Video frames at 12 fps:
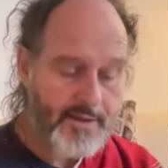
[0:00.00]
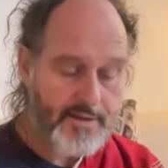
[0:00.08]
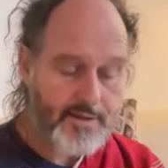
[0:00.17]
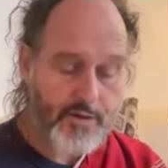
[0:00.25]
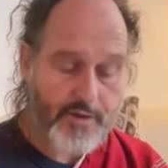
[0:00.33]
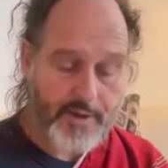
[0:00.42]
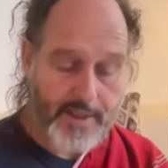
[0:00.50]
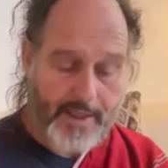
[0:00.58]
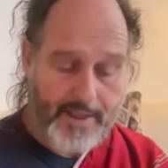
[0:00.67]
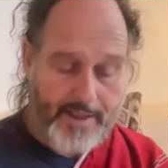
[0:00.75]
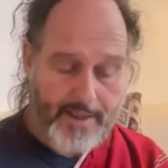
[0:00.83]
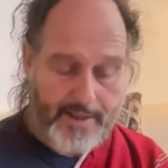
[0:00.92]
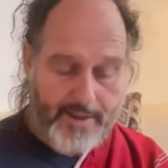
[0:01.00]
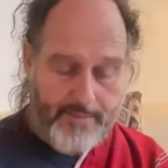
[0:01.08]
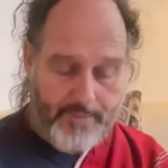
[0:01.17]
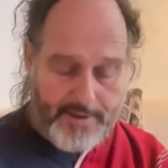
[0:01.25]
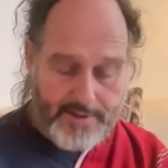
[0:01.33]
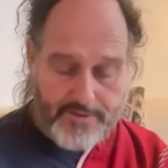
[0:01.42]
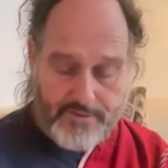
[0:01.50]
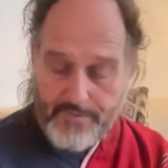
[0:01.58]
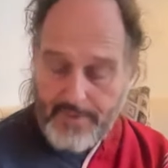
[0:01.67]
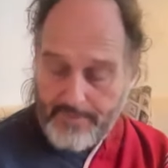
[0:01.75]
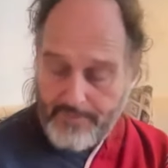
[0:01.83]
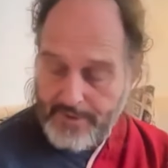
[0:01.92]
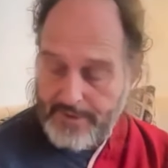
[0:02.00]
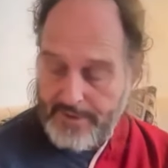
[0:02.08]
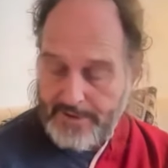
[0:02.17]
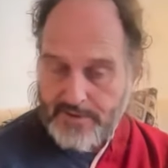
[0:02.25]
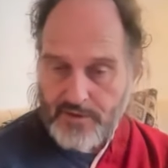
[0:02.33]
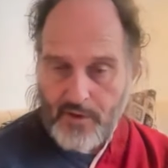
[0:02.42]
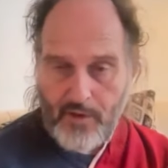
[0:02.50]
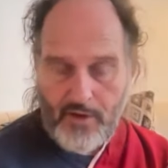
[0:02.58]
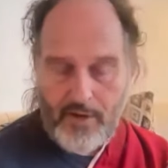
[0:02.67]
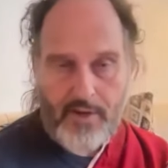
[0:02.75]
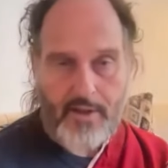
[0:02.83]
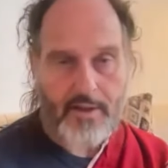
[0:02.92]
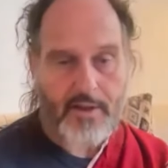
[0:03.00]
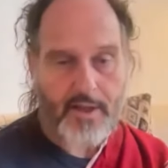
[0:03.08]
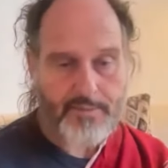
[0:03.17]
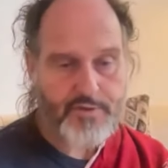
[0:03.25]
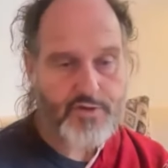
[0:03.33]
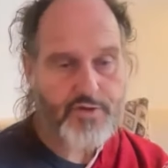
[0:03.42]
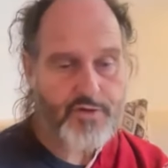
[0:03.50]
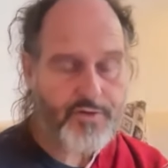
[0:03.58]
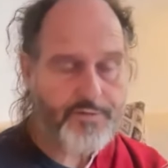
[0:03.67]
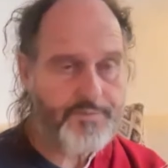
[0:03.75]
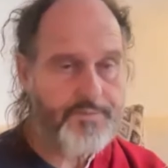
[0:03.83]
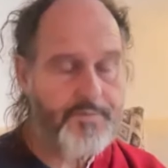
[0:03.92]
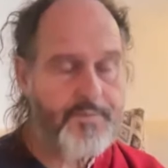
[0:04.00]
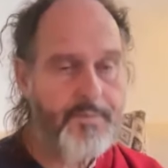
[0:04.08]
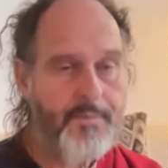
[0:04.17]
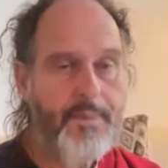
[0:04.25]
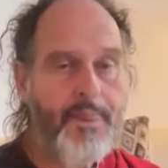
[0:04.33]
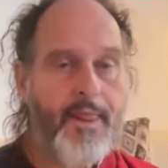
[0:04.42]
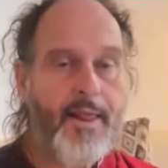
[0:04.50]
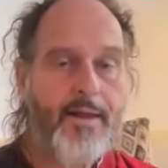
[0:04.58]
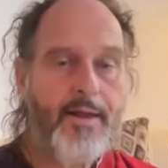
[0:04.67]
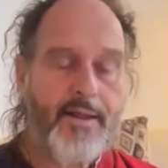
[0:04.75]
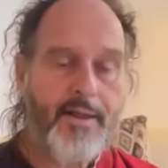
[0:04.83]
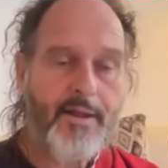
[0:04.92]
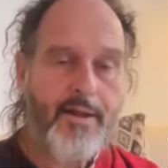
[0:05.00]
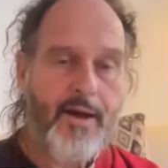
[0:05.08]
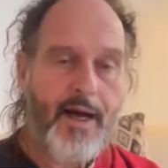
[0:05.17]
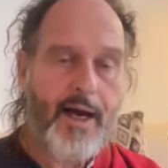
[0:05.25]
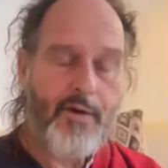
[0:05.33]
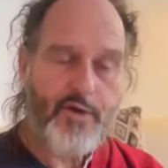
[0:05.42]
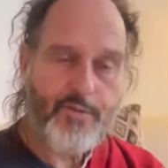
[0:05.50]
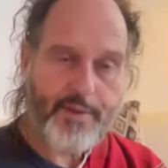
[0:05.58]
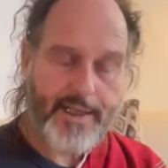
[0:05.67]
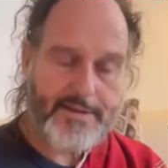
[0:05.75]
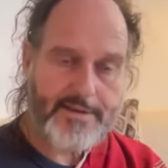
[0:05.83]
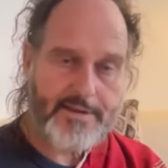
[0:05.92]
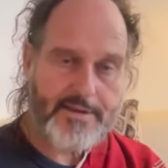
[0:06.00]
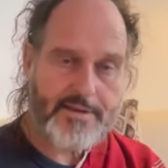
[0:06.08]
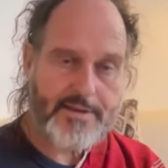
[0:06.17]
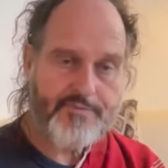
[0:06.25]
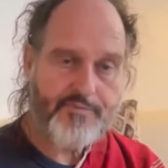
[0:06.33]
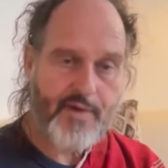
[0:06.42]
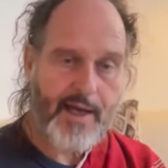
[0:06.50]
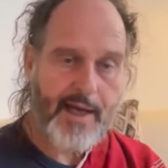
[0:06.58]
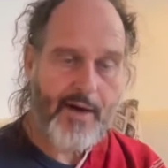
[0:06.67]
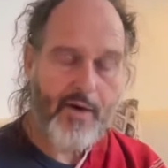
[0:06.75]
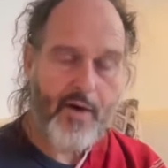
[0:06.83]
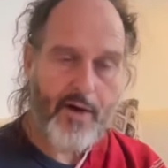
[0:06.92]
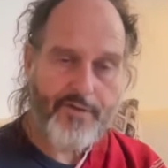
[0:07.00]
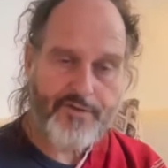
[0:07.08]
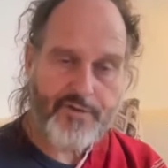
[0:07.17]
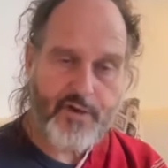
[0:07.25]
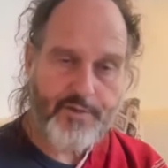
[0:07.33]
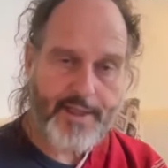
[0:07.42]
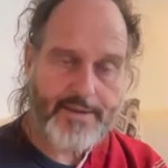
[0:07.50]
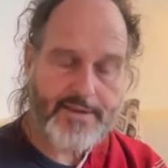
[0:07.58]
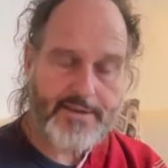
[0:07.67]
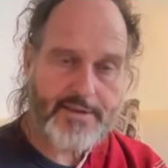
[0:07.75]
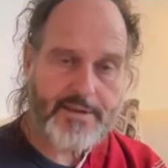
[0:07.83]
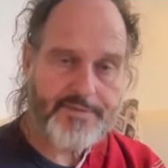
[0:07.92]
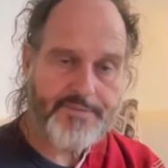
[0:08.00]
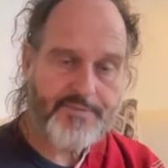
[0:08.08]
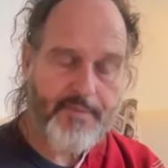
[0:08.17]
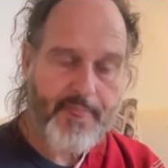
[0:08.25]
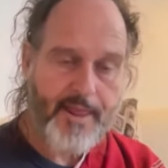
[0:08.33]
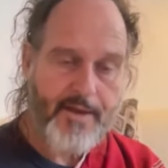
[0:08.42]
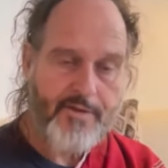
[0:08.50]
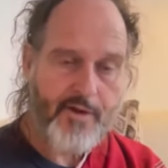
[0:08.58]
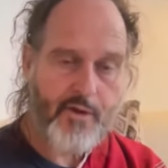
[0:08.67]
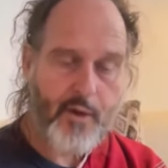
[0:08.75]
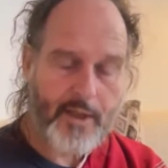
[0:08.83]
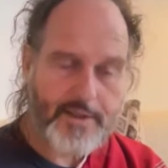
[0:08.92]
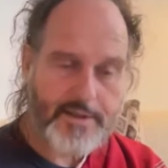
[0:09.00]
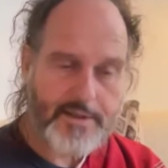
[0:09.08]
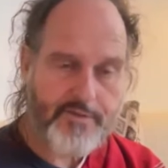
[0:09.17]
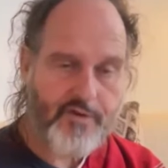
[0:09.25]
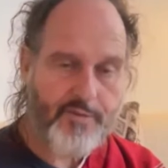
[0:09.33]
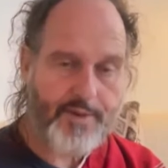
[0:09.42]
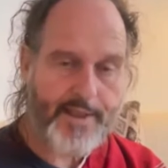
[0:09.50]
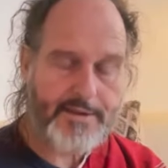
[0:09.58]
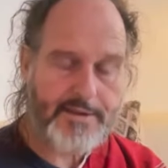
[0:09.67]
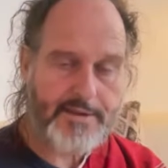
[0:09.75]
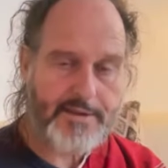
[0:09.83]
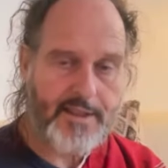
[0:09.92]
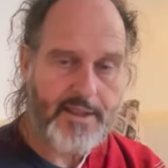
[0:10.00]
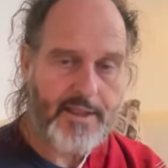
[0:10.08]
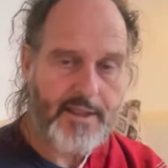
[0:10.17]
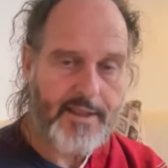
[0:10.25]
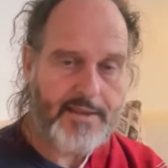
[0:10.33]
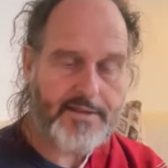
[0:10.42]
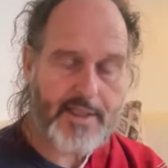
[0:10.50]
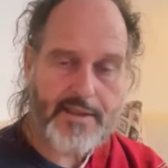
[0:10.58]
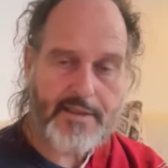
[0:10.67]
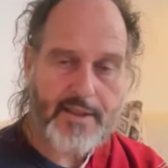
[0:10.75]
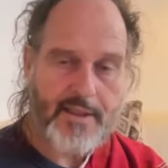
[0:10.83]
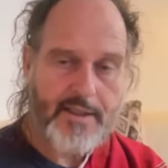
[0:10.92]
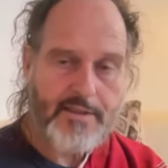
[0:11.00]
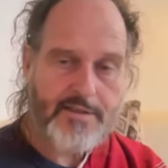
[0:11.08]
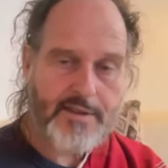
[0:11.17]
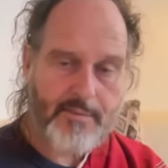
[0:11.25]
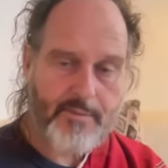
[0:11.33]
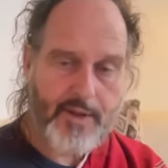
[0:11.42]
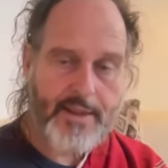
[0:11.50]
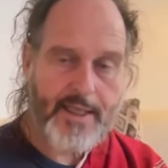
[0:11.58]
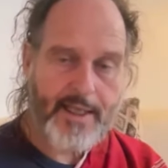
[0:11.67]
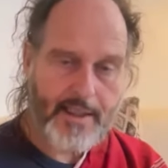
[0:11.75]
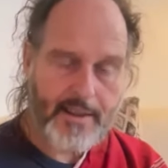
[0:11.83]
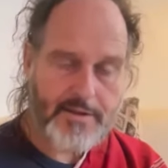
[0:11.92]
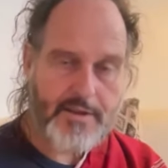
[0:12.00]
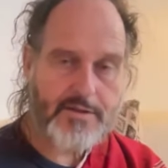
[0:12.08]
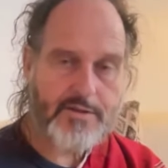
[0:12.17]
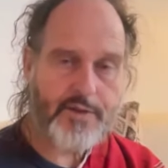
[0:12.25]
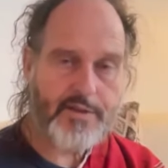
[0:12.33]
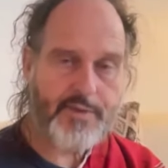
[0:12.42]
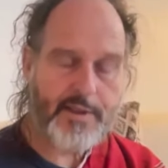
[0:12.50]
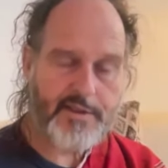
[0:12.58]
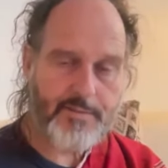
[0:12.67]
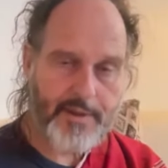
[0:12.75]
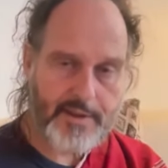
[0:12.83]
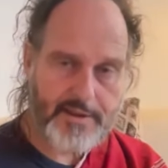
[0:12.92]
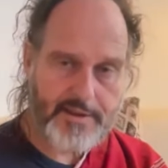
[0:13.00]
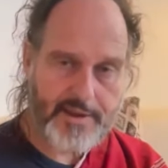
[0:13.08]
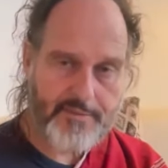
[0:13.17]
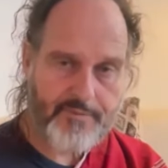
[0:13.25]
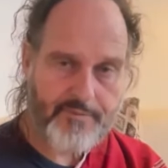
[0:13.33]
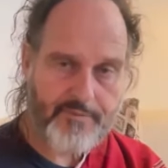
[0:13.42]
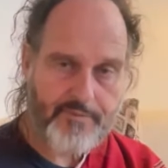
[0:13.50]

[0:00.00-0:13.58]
So please remember, it's all up to you. How you practice, how often you practice, the quality of your practice. It's not someone else's responsibility.